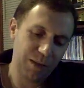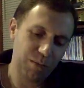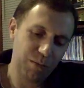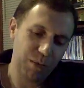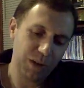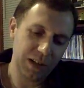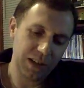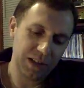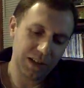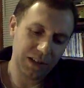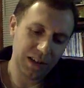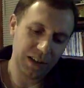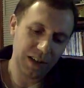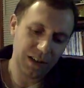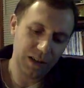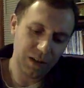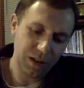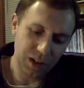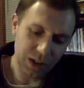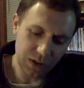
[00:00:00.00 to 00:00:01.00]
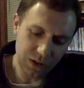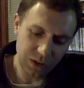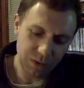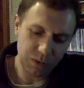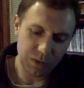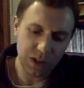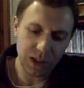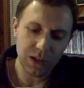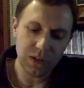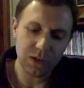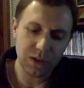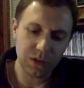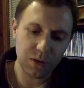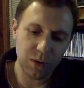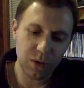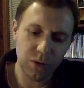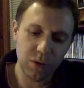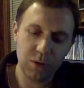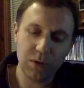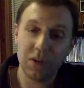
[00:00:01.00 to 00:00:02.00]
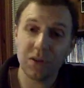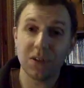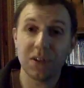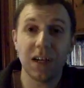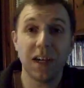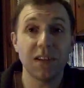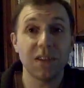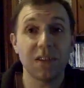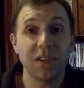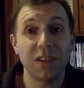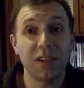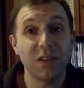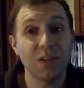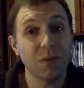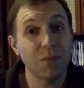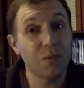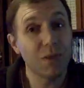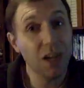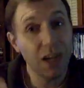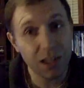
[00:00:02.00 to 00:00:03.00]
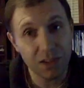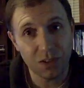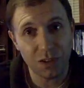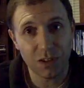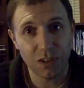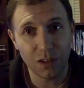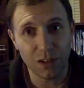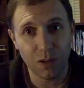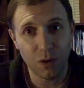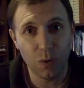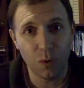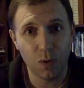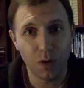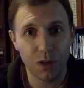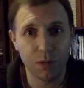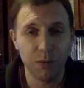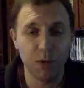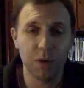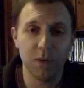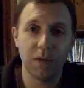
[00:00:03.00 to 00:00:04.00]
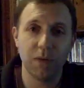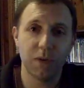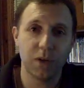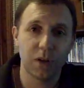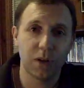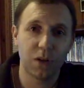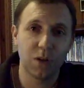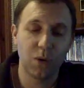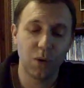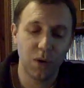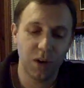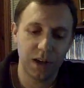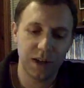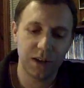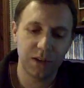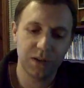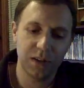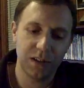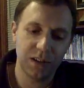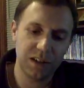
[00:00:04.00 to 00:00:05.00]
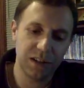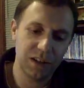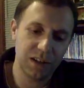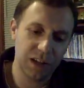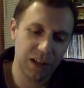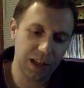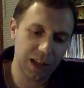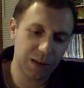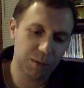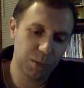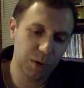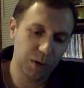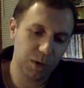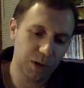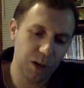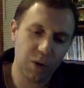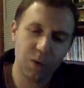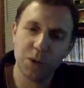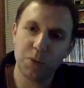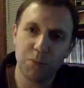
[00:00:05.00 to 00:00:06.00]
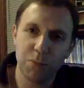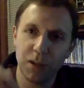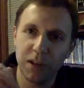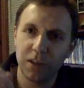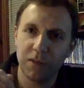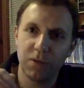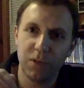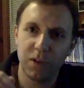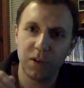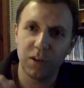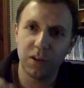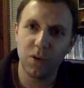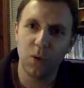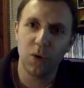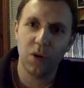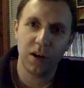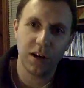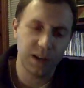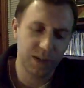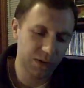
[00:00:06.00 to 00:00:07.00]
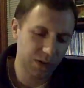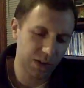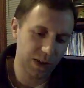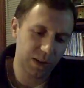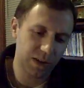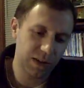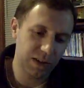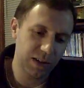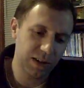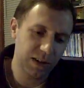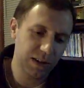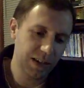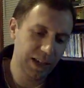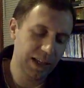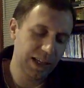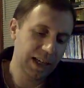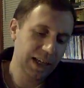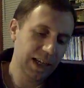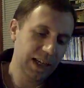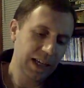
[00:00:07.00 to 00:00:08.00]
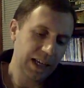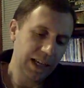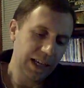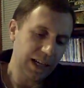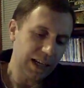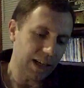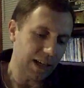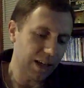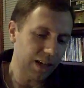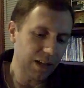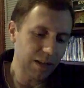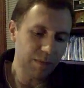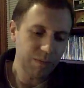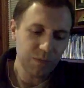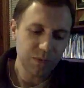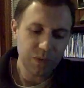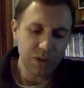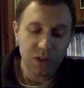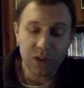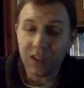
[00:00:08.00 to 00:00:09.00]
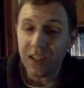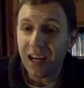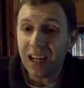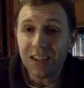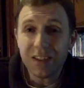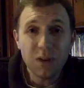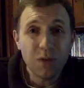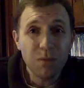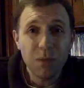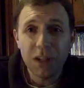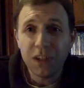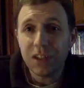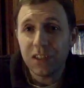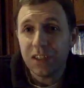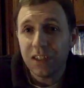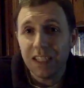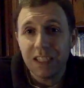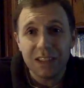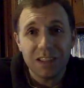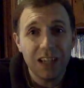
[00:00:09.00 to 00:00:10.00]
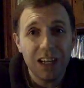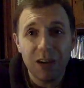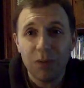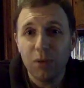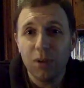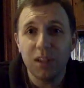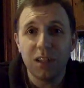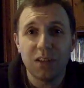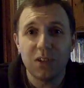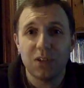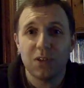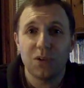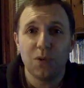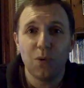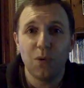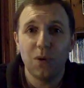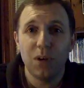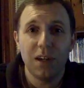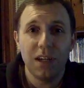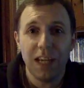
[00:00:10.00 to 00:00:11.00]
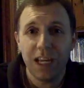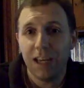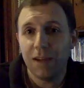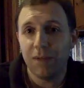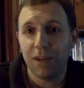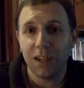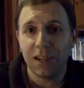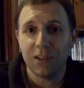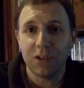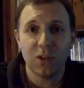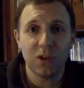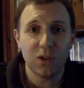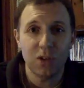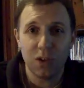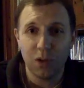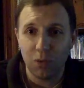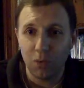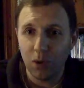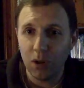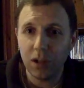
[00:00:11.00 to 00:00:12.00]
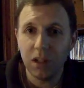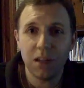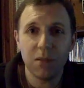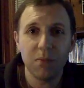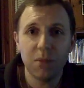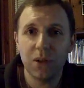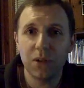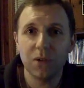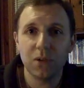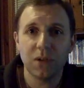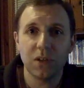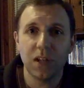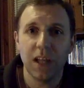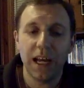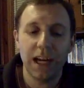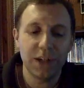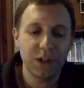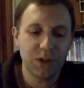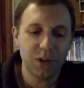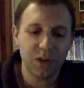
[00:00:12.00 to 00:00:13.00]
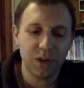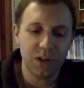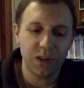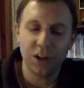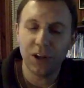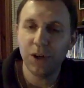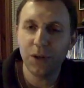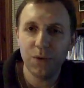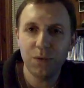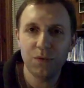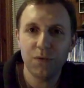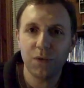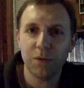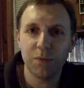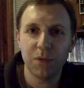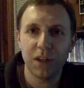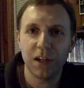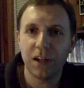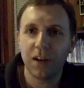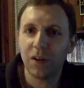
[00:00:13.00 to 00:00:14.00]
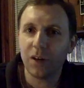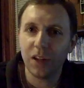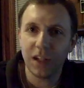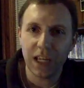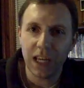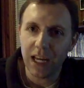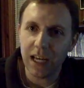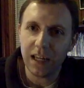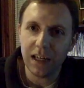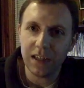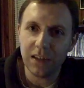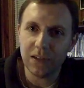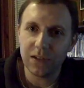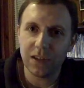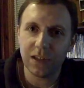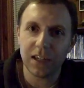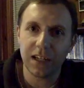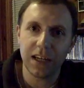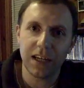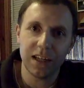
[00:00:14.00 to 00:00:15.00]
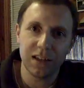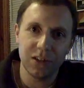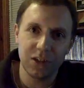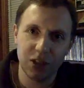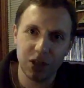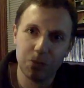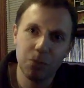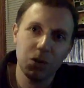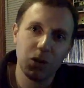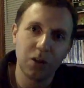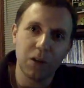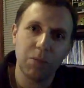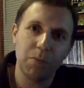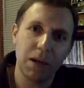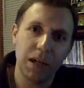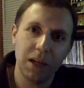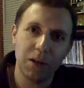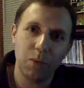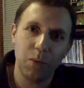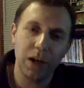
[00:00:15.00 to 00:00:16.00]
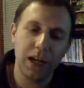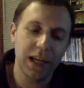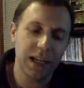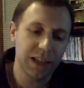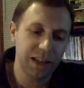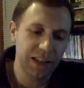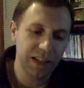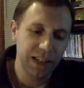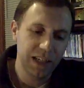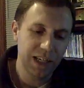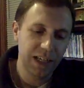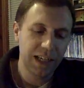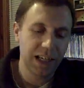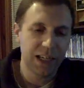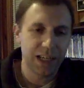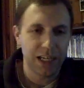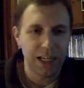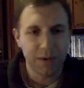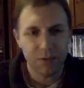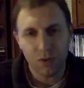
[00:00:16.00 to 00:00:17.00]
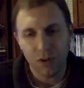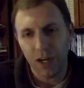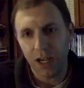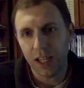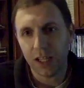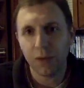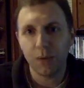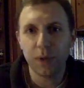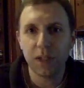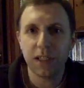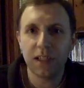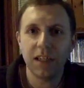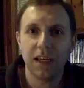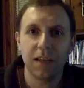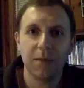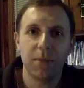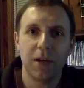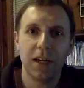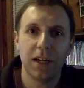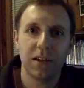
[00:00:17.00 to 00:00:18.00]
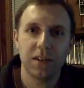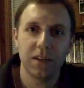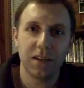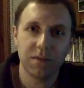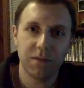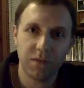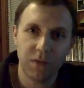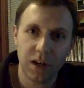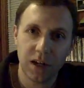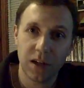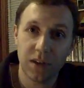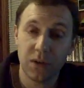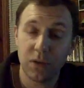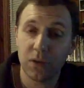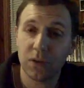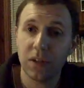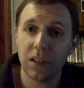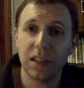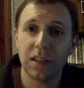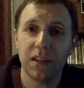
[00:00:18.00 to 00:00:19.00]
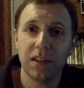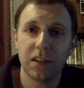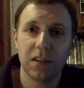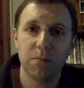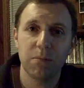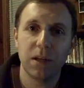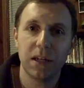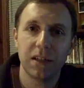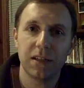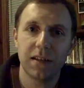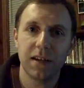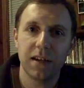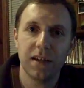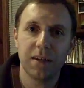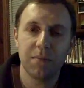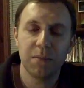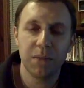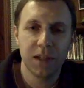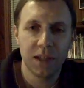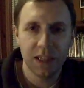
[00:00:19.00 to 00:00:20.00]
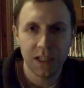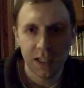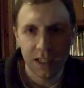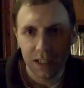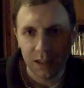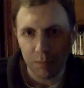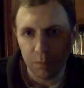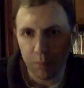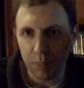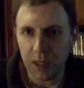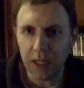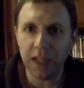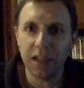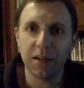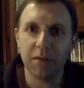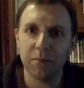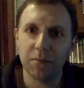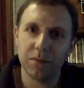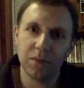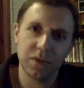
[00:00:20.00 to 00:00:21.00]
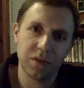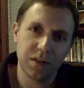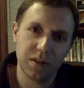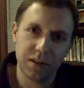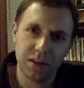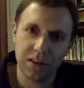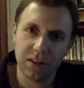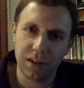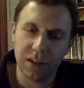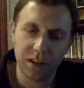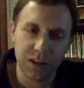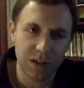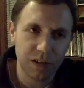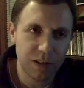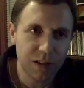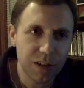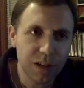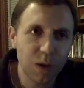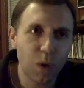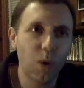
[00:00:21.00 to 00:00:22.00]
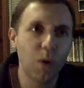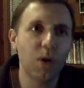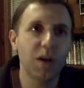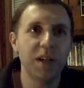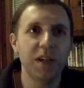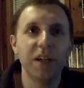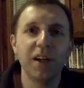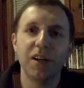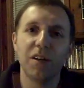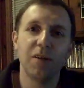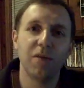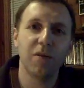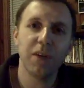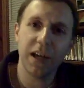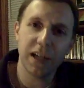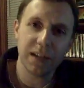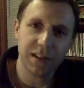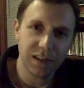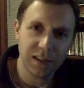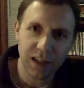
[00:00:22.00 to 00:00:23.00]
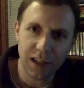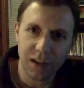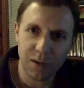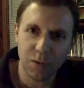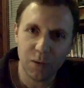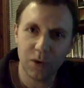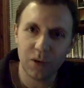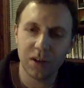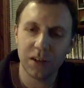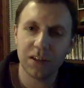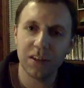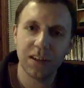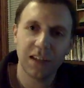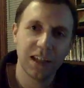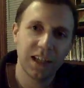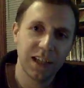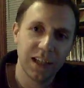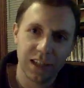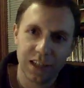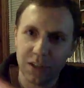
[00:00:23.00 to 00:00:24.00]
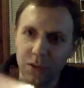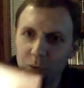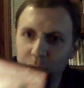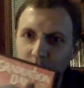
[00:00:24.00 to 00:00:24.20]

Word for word: but uh, there is some decent gore. There's not there's some not so good gore in the movie if you're a gore hound. You know, I like to put always plug for the gore hounds out there. Um, there's not too much. It's not a really story heavy. It's just your run of the mill slasher clone from the early '80s that kind of jumped on the bandwagon after Halloween came out. And then Friday the 13th hit the big time. Bam! the glory year of 1981, this